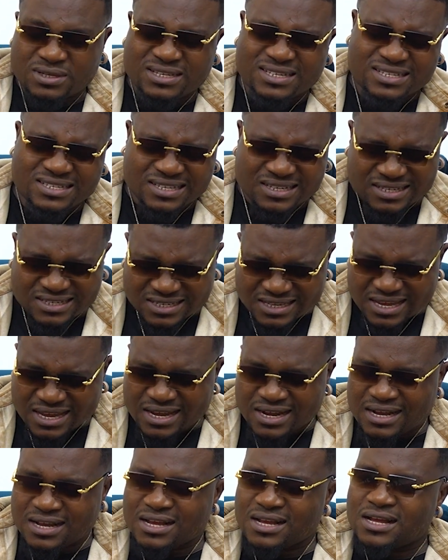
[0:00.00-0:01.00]
this this
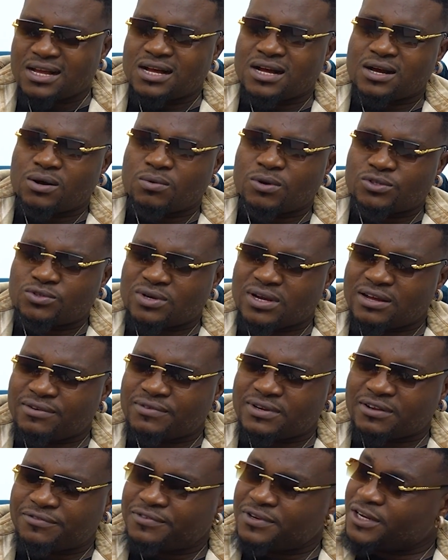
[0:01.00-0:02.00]
year. I want to
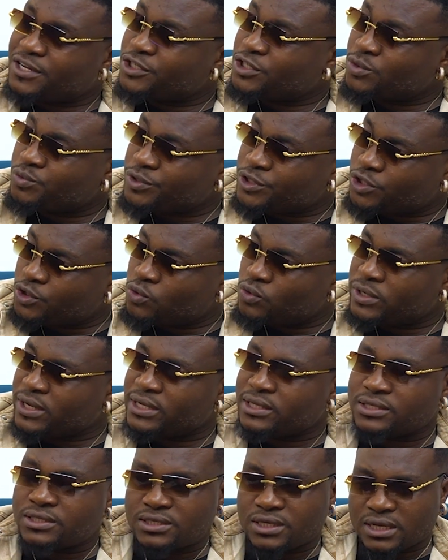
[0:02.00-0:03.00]
have an affiliation with
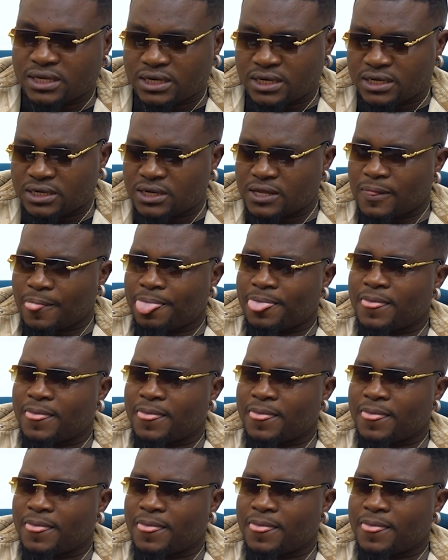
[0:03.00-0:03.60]
students. And